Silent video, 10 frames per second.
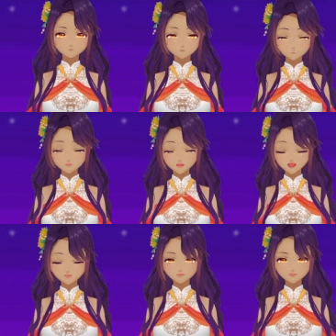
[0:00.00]
Let me see. That
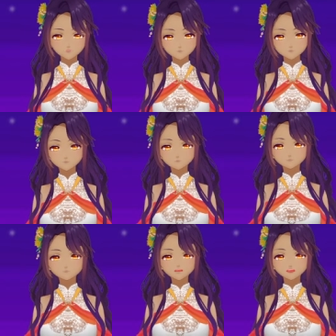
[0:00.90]
wasn't it.
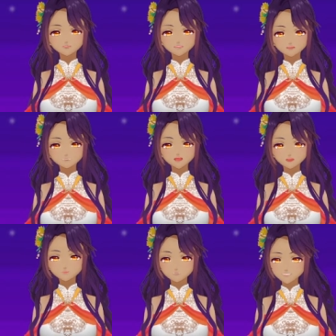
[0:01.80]
Culinarian
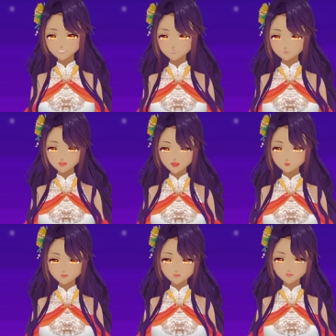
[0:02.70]
stuff, and
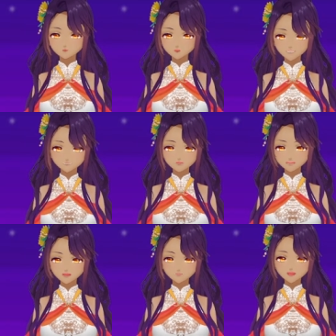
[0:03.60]
I managed to
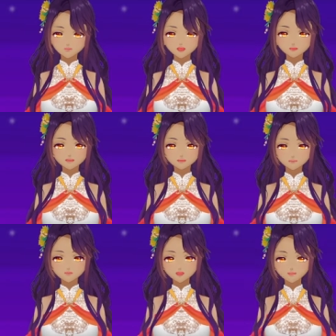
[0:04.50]
make a lot of Hamsa
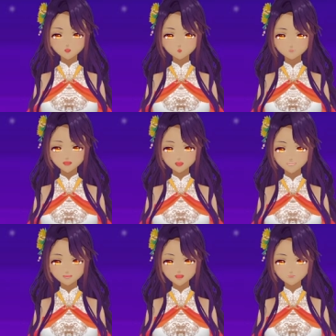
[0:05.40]
curry, but I want to
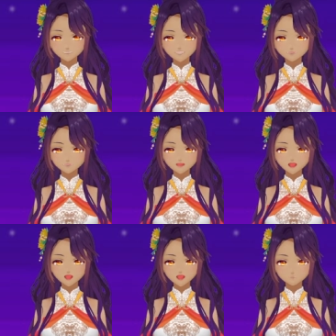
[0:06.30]
make myself.
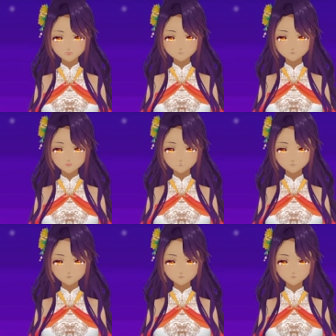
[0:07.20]
Where is it?
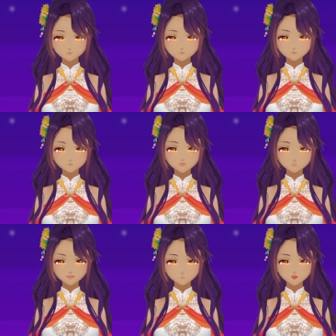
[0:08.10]
Was it
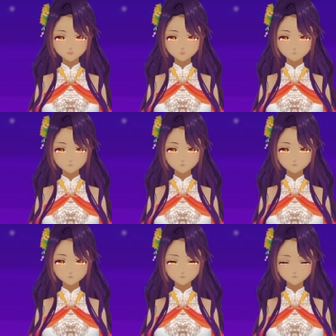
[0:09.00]
this one?
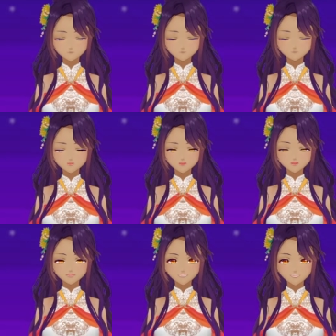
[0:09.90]

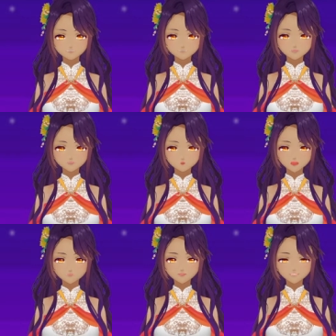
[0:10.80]
Yes, the
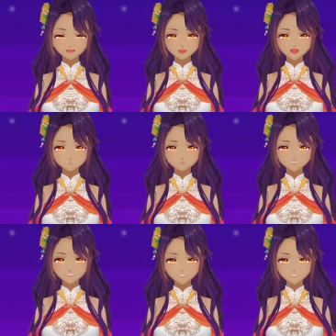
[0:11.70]
noodles of Elpis
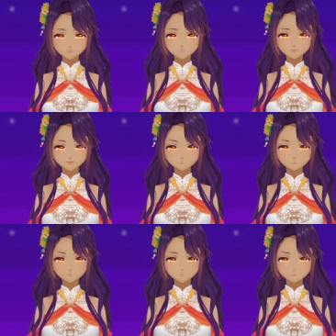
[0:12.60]
and.